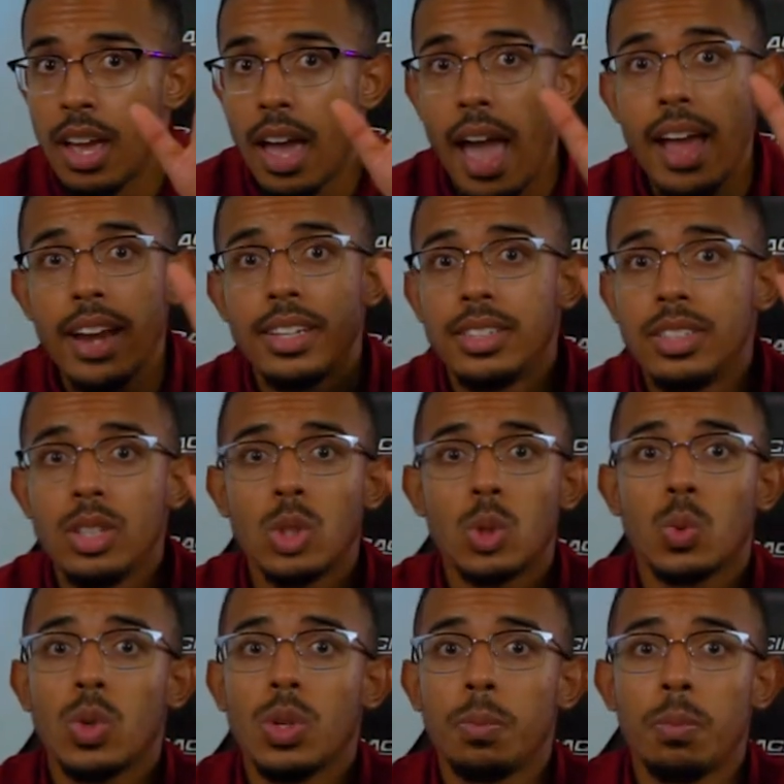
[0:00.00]
it
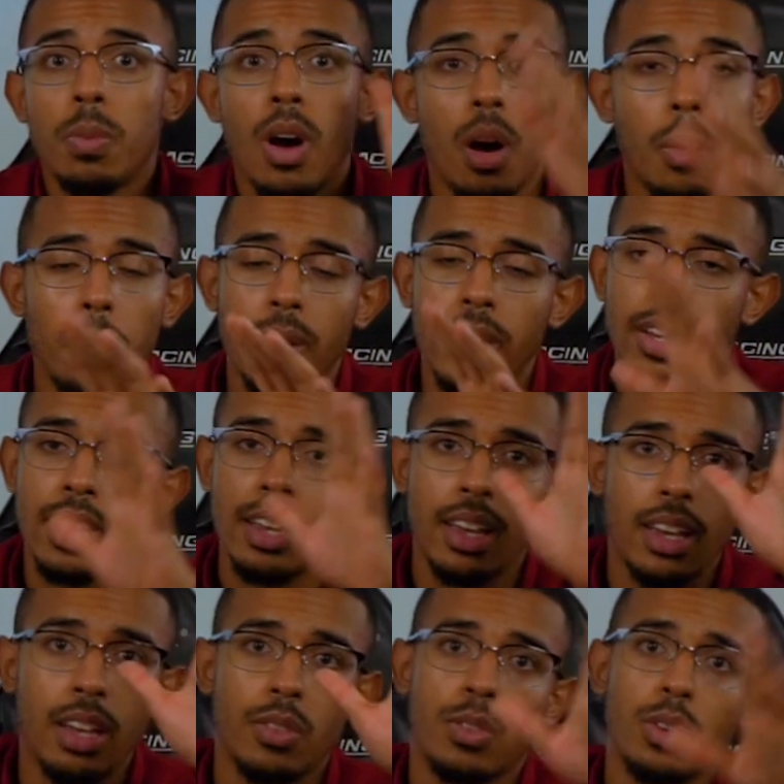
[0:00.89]
deals with public
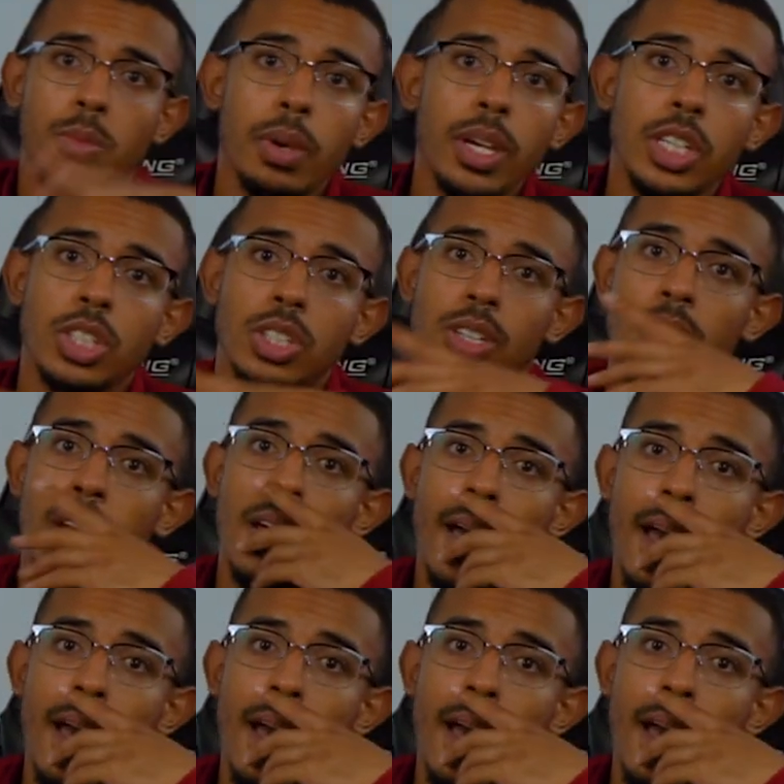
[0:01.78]
information.